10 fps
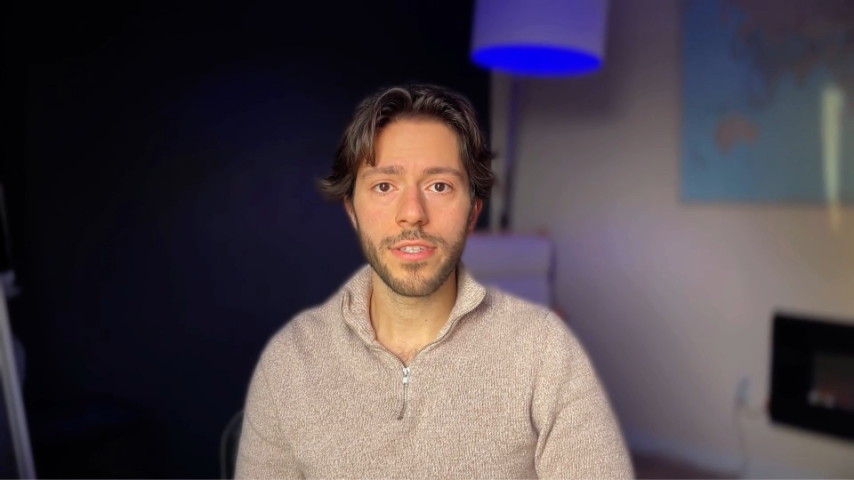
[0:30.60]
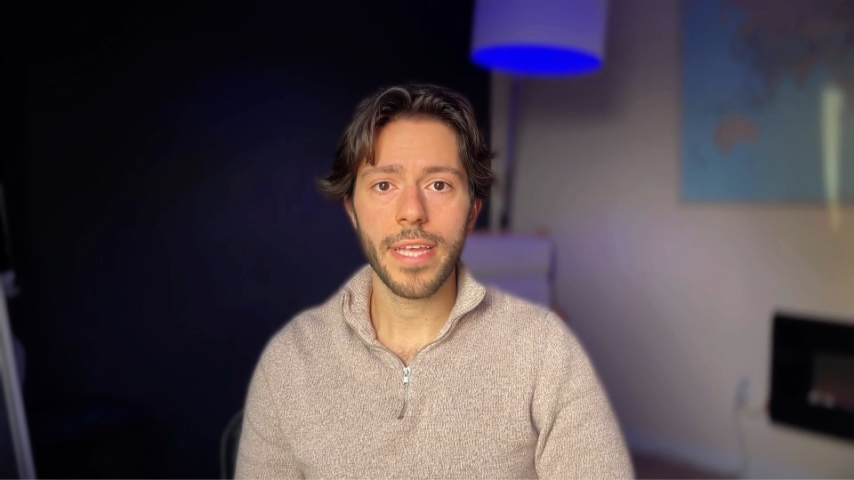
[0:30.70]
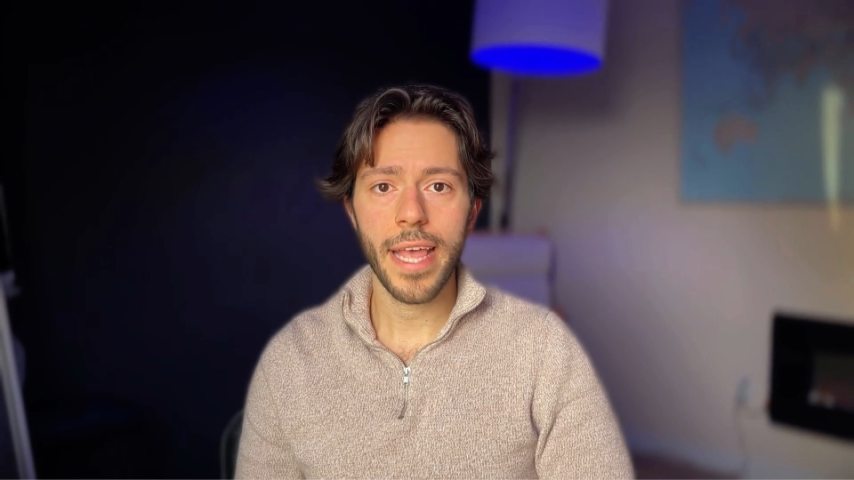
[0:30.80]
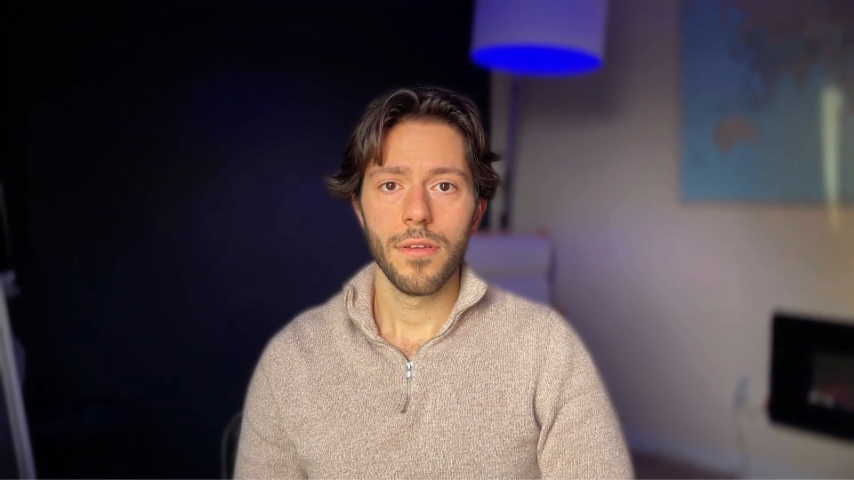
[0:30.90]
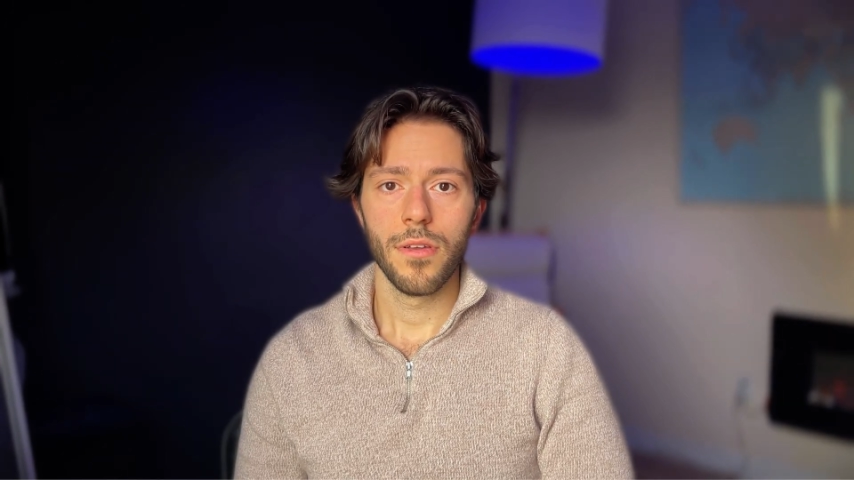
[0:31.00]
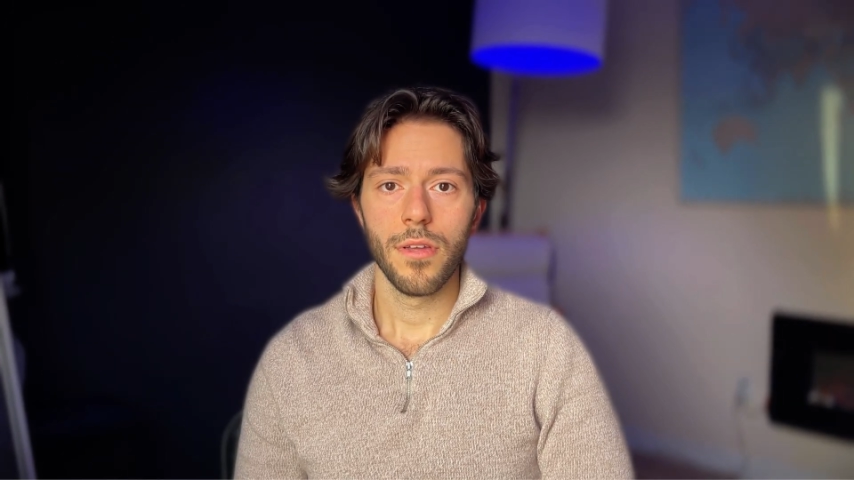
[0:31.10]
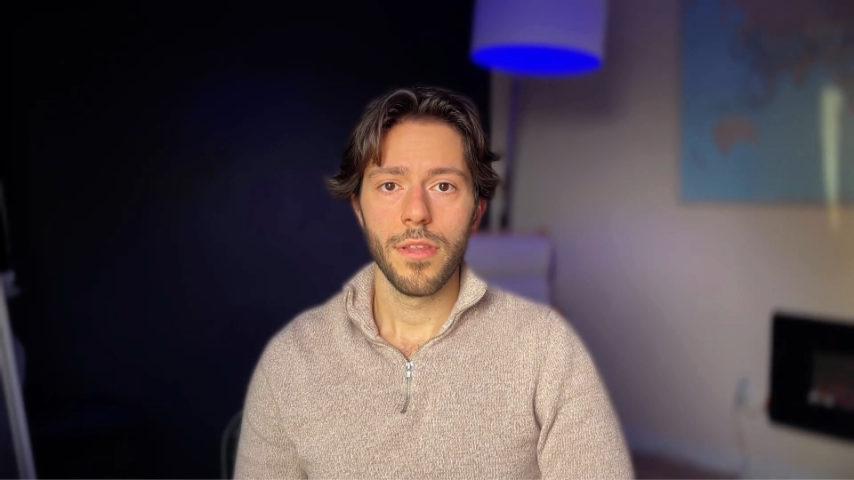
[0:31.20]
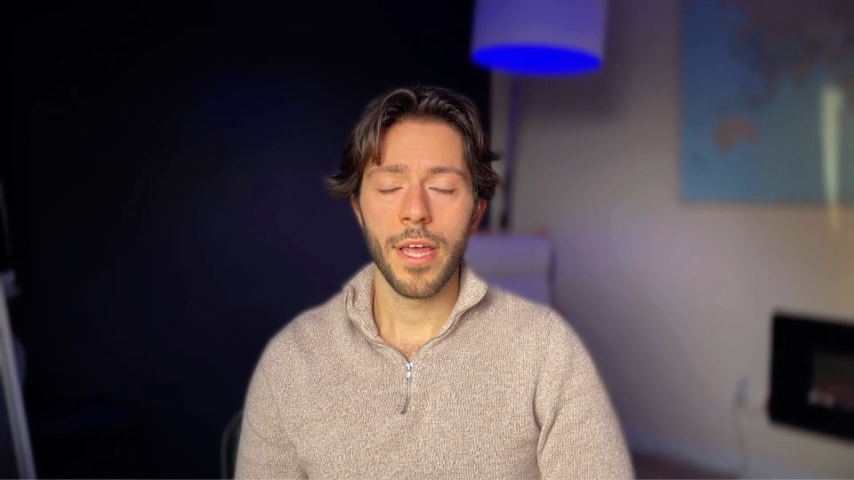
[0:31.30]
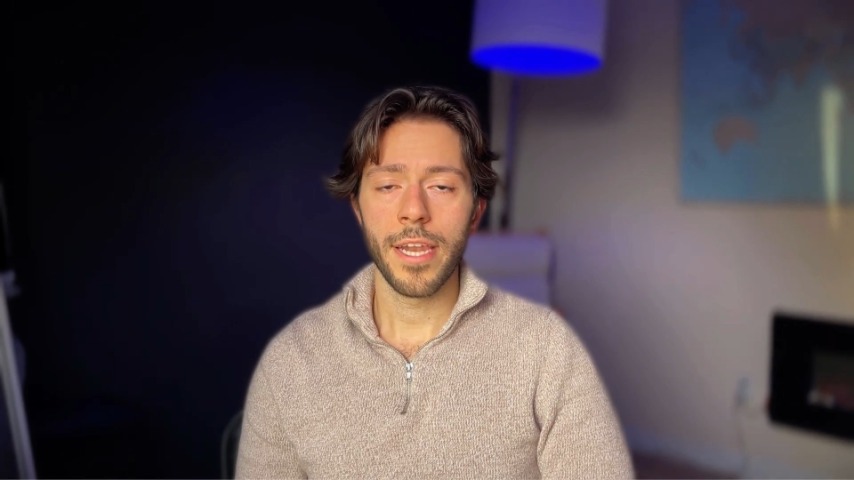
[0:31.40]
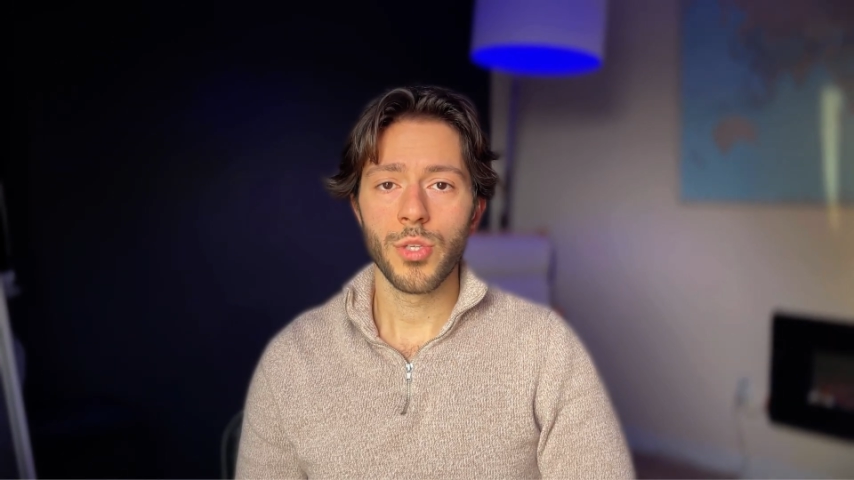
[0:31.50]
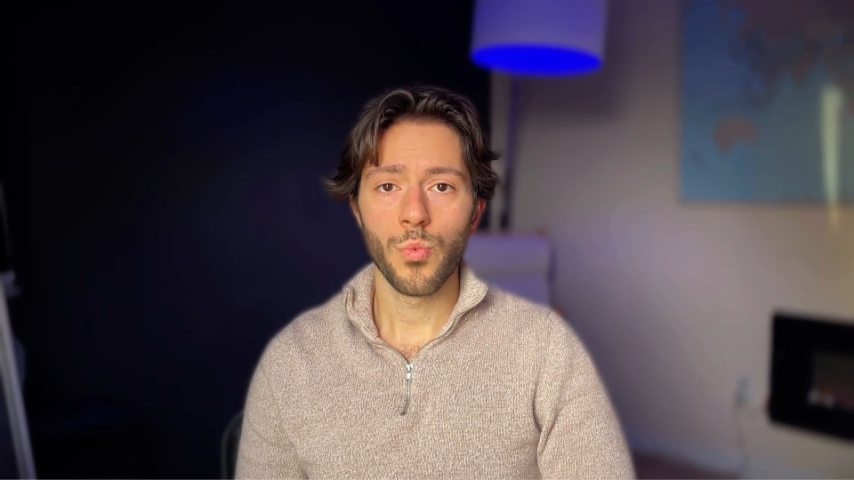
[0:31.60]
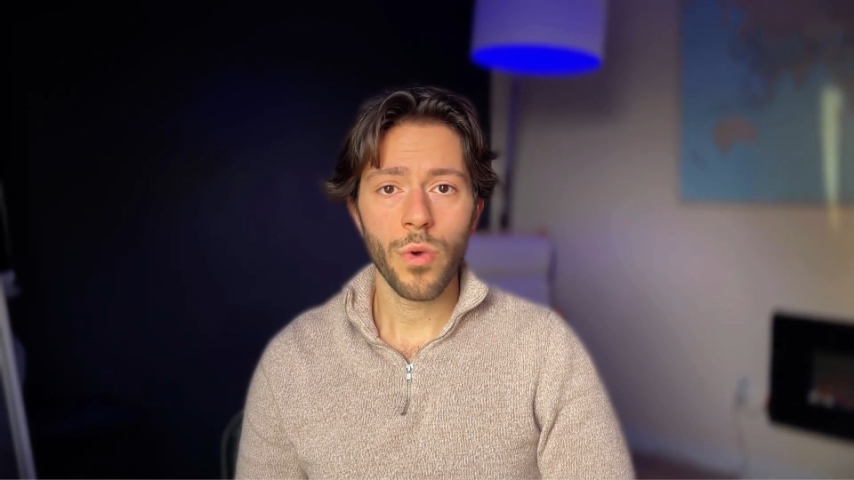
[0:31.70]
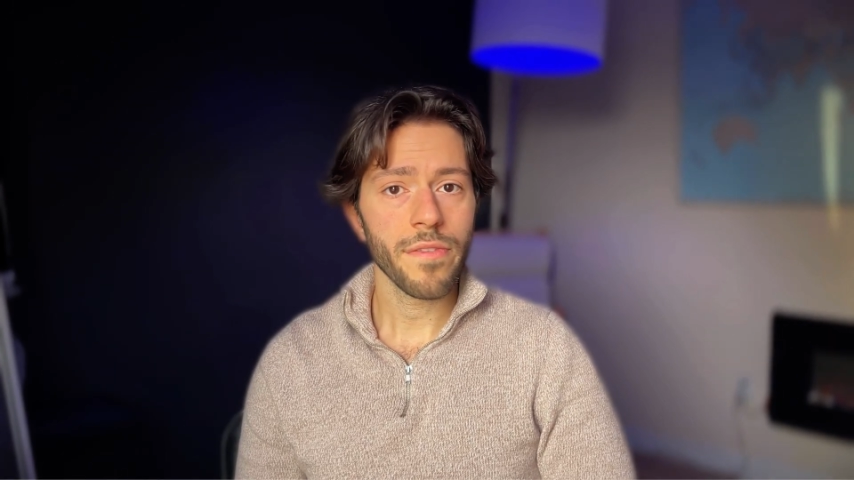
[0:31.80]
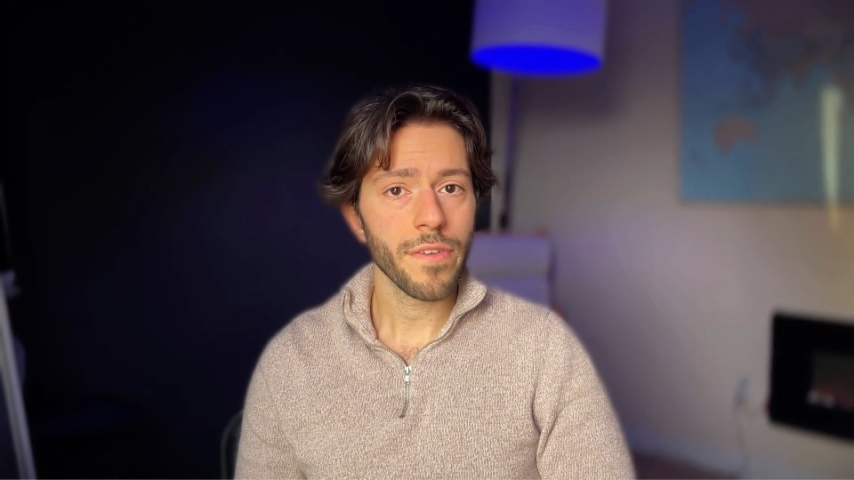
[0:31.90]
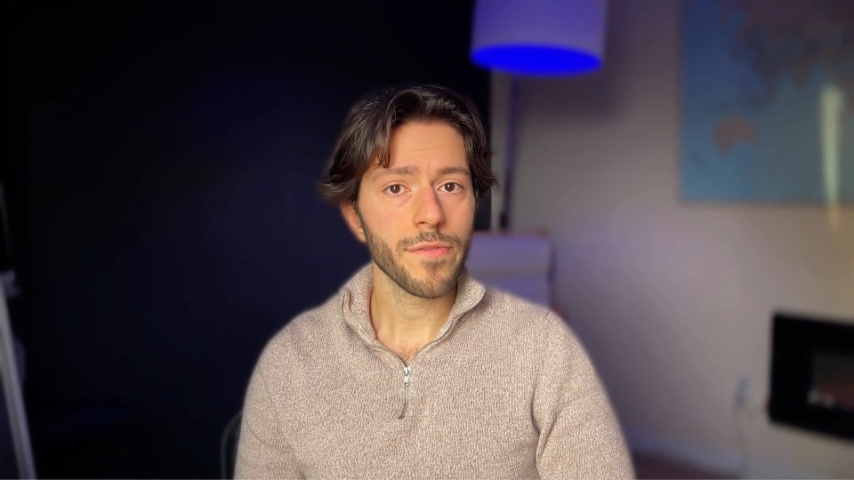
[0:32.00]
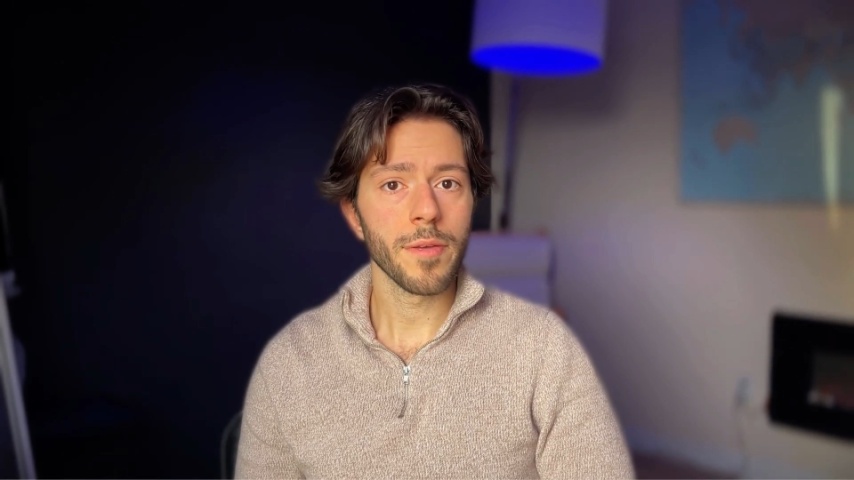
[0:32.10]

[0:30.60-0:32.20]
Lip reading: and that is $150